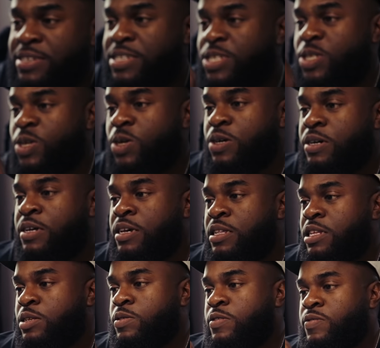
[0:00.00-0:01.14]
in his song.
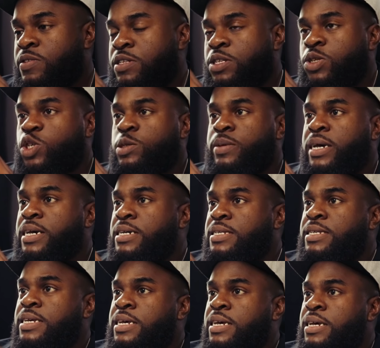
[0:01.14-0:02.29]
This one's for the
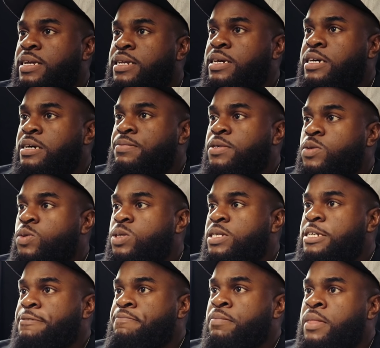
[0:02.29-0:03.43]
douchebags. And um, so we'll
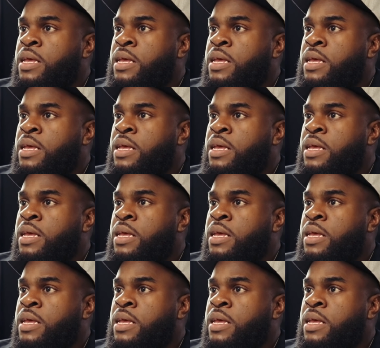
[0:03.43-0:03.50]
see.